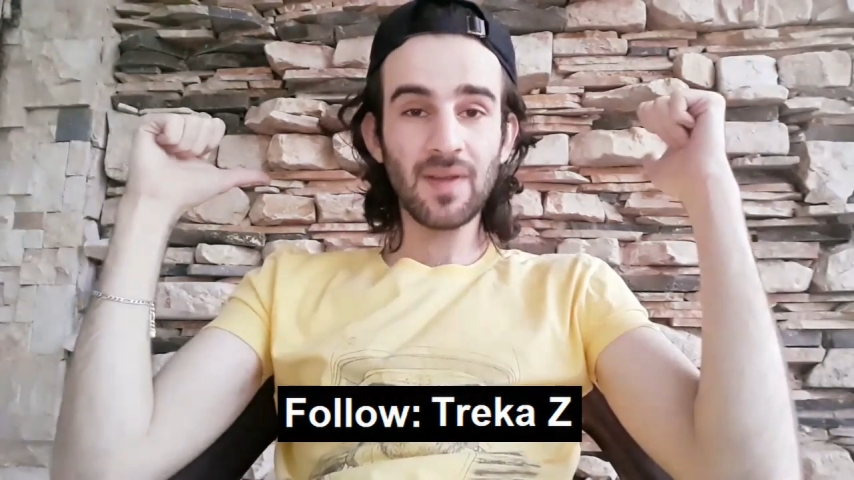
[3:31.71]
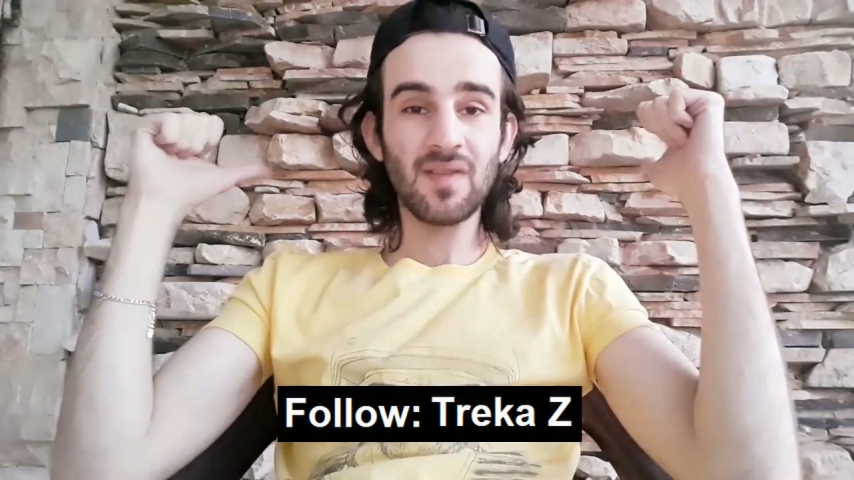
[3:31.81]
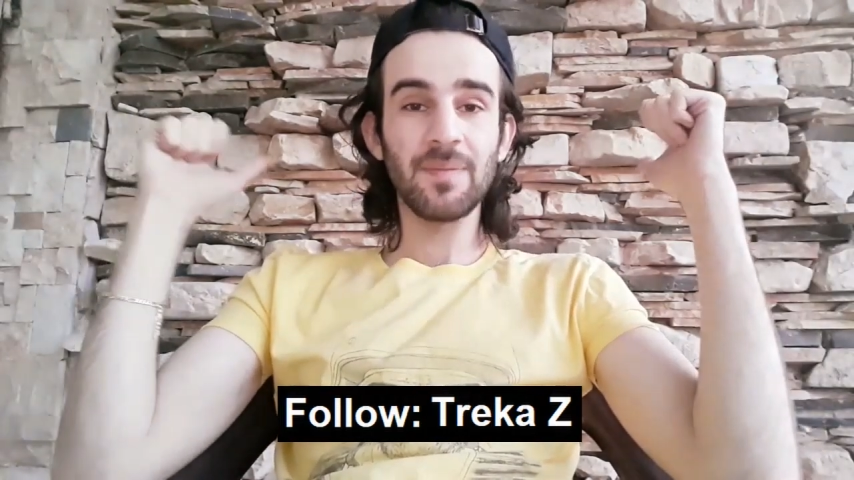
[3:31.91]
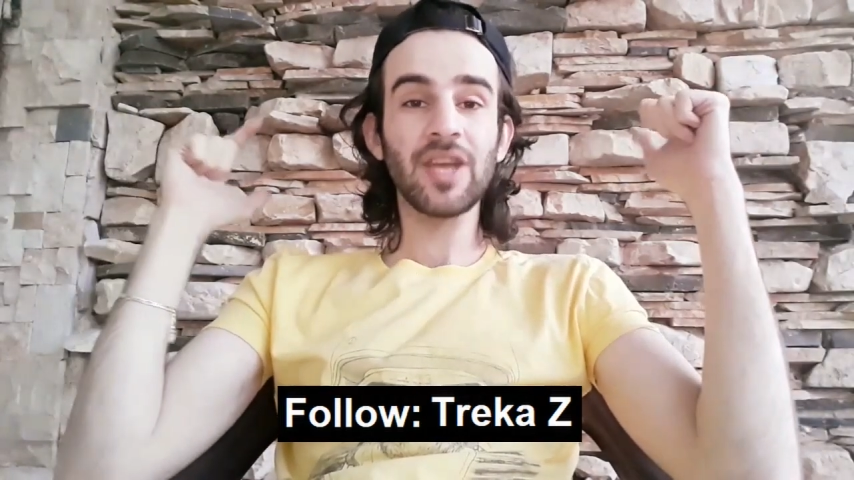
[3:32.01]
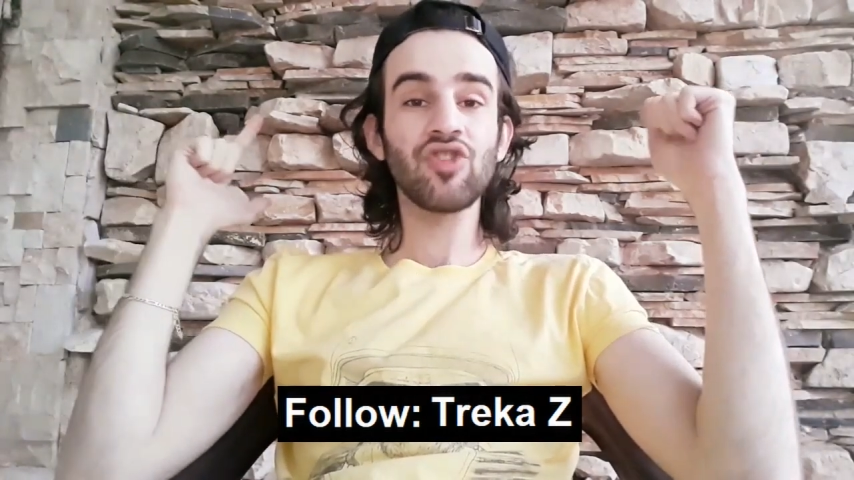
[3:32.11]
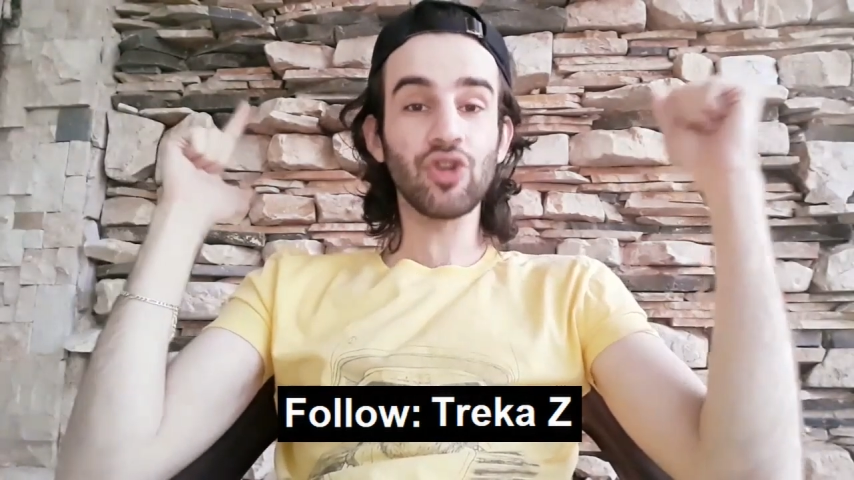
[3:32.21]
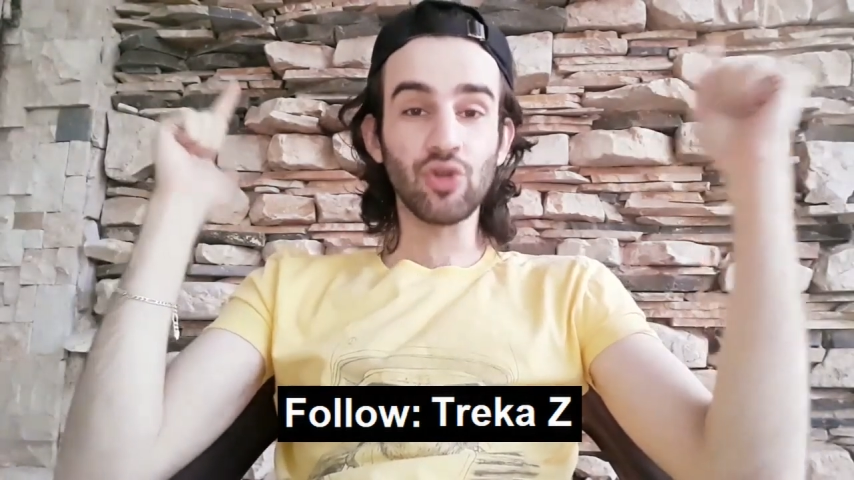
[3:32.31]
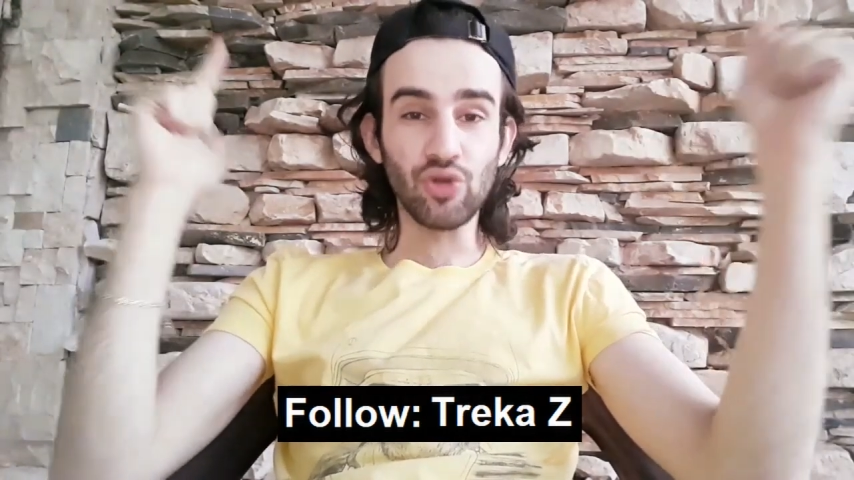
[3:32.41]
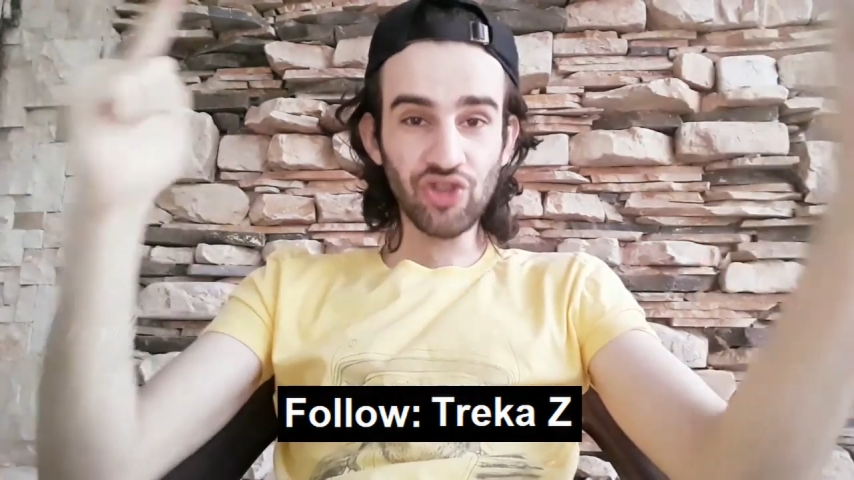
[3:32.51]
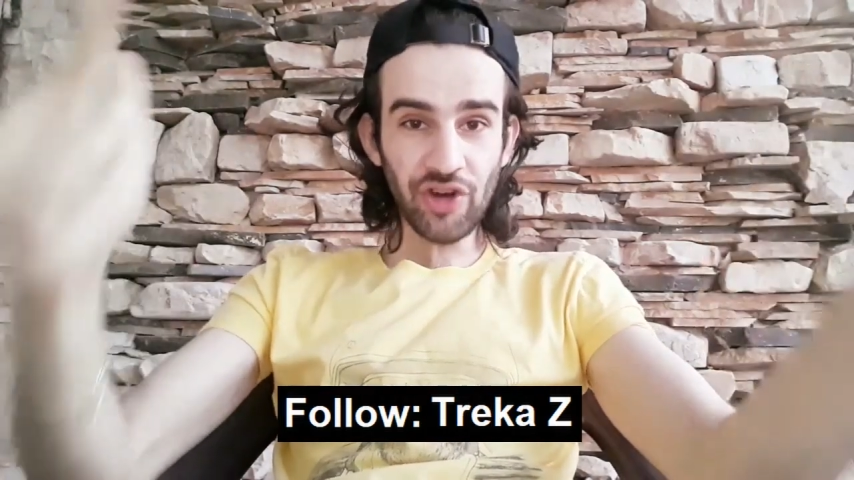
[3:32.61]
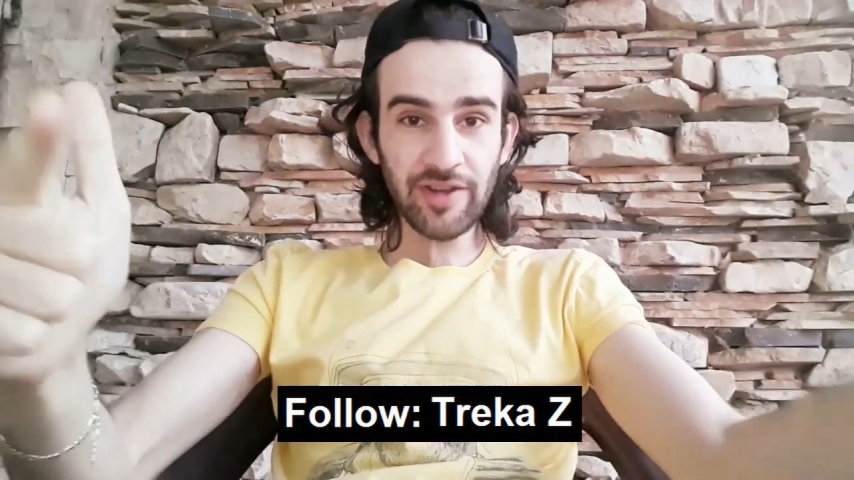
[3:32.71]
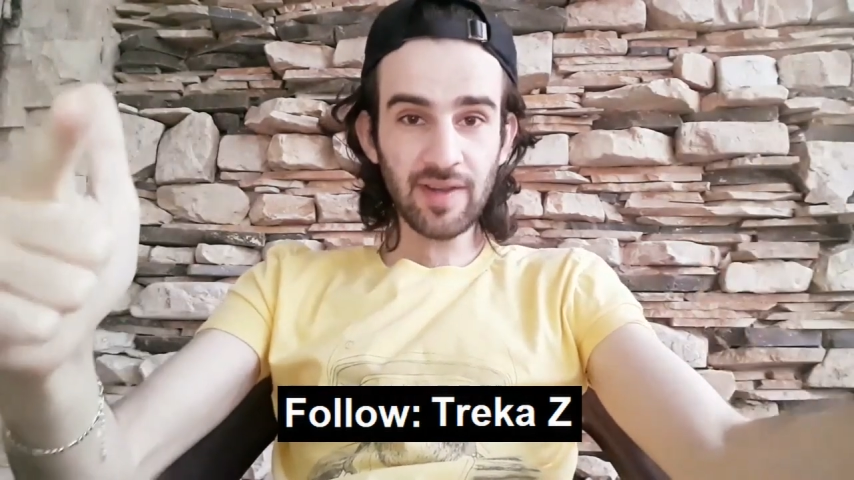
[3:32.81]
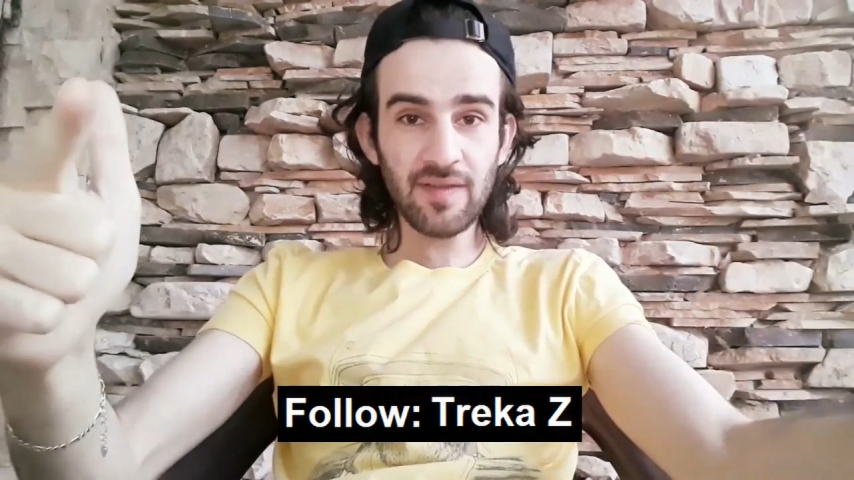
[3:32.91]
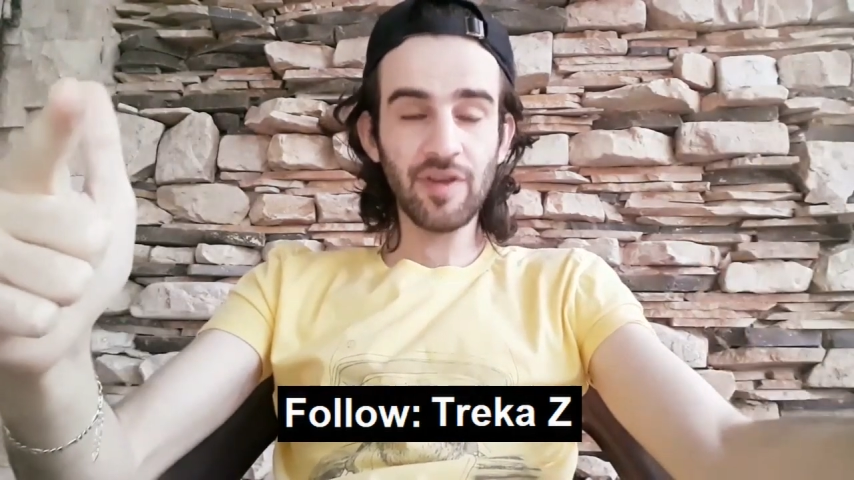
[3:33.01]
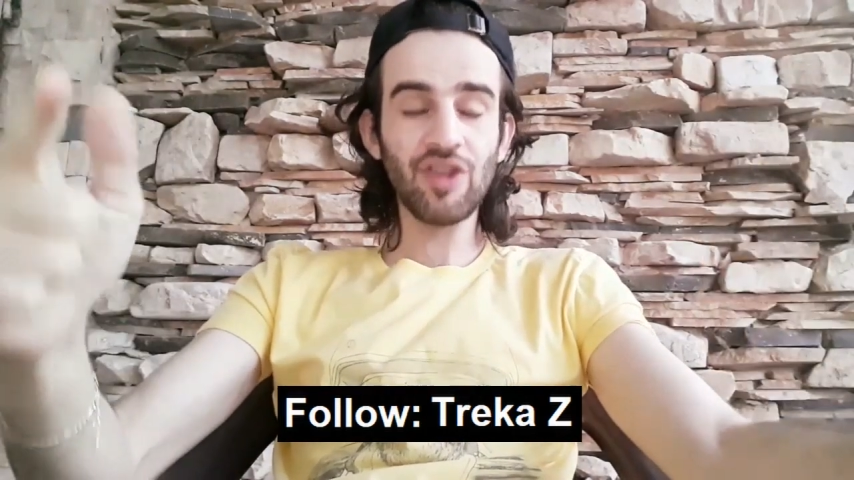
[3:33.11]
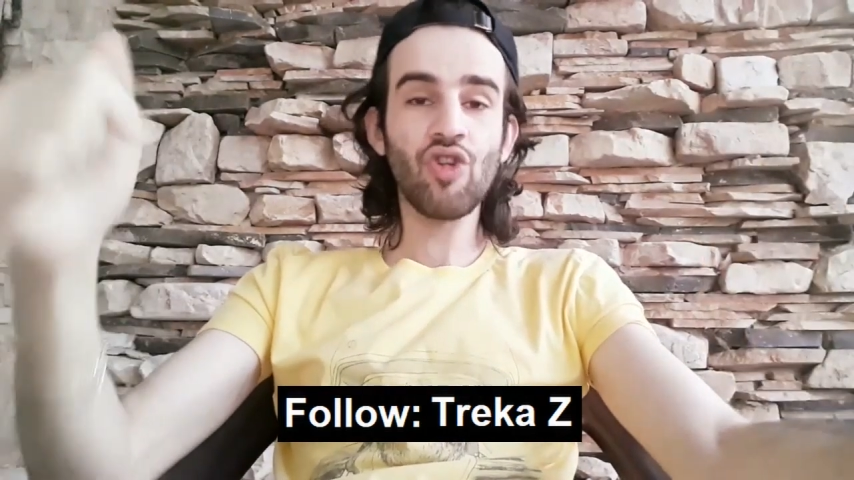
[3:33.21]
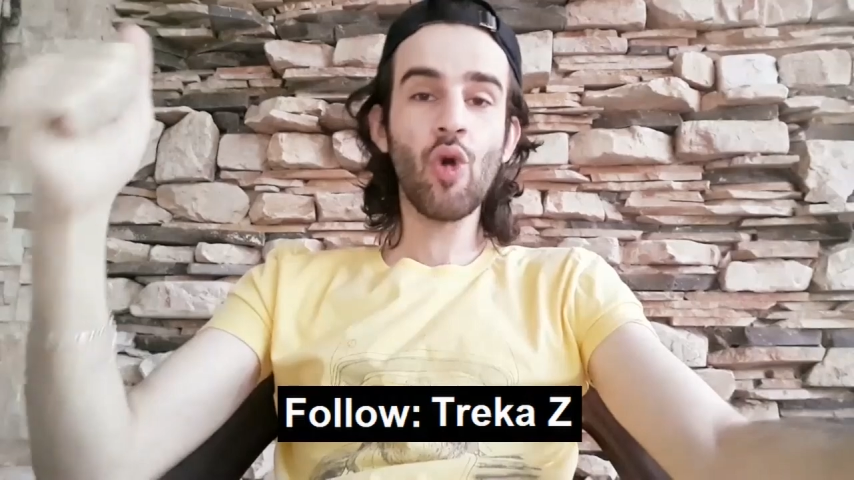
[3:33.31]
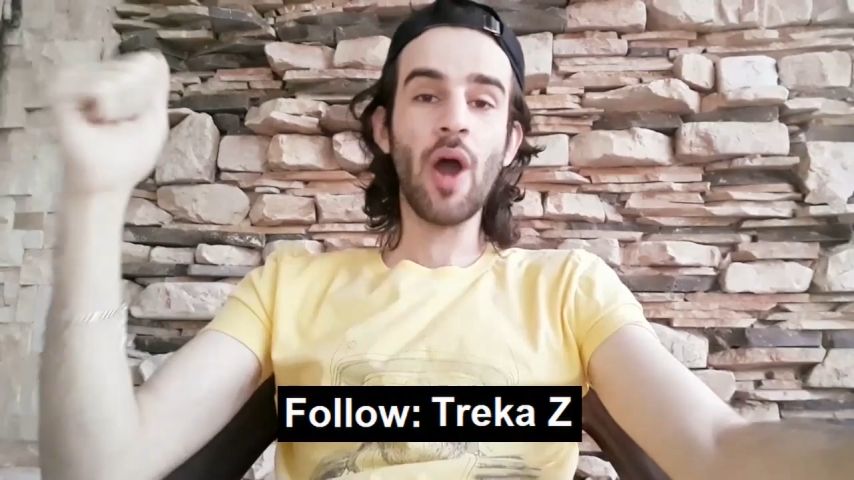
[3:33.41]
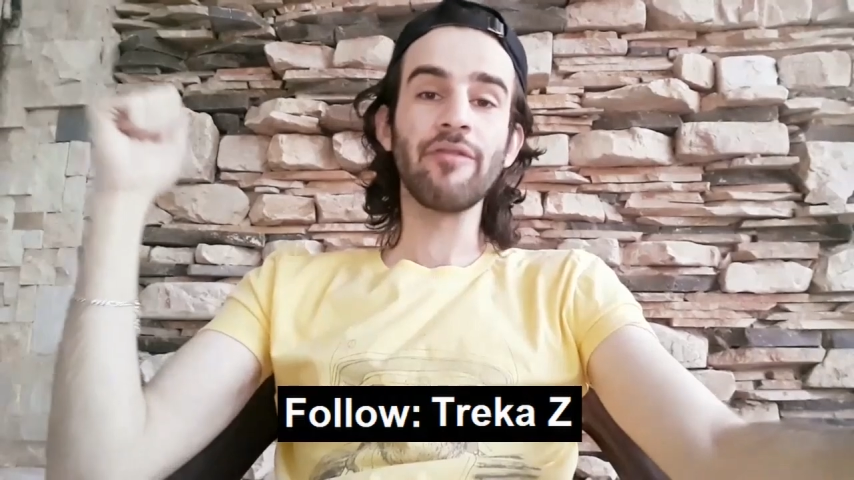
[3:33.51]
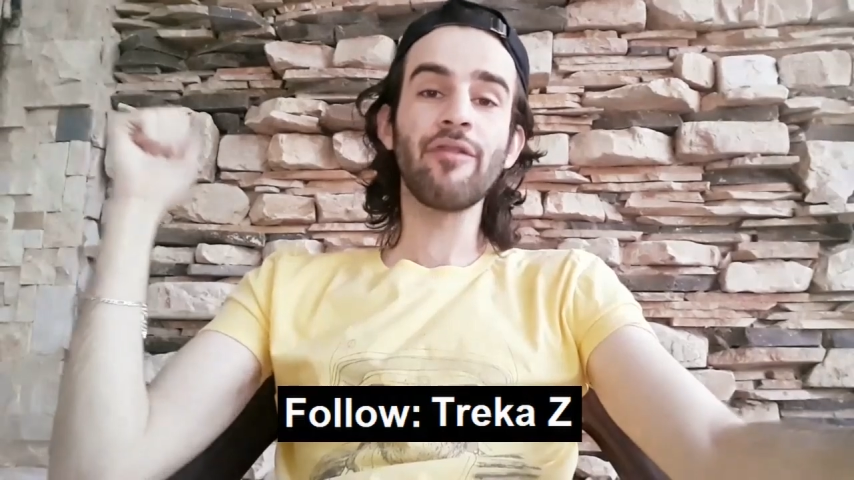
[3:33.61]
Please make sure to share this
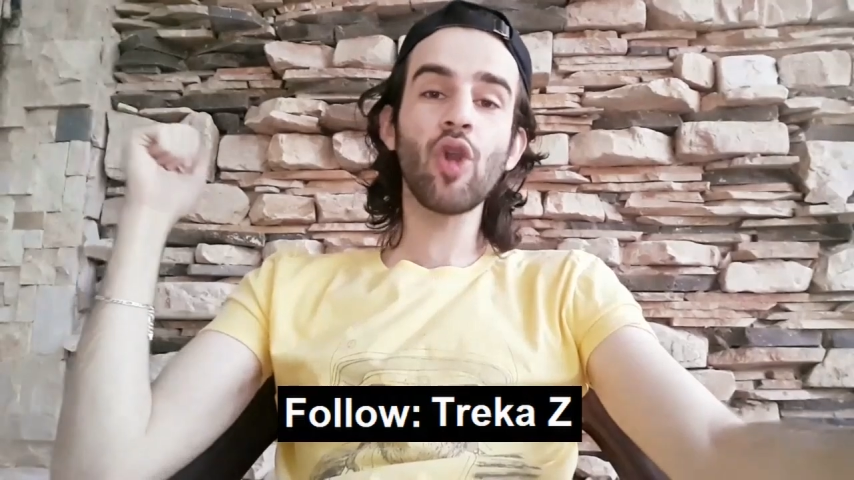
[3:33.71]
video and